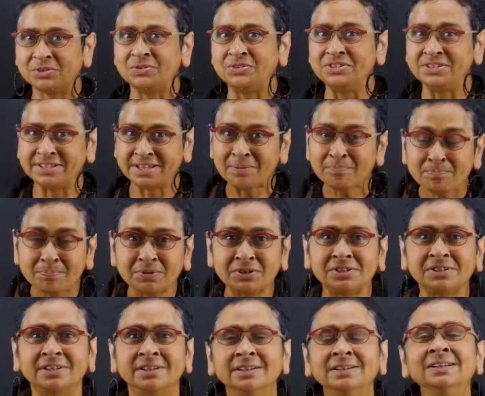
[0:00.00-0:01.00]

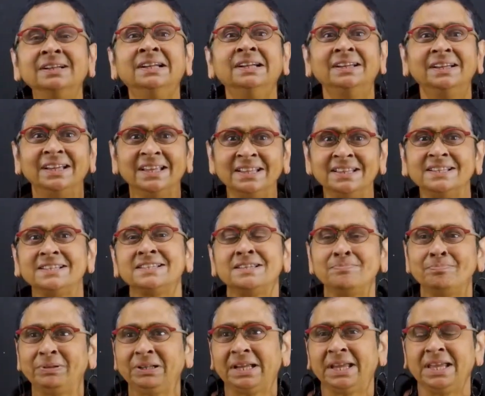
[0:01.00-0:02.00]
consumption in the
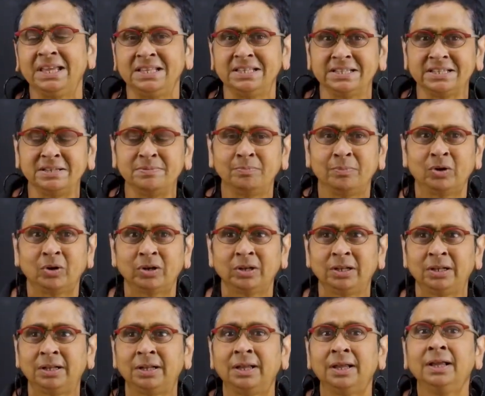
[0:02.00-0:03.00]
simple Keynesian
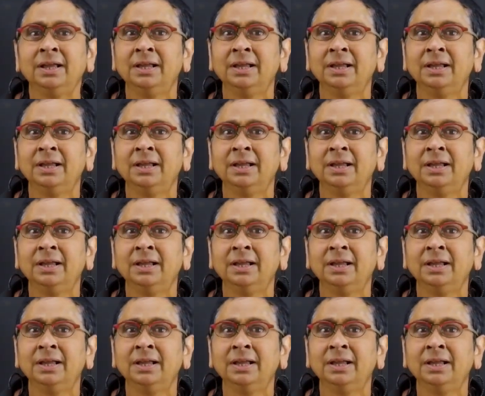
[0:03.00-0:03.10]
model,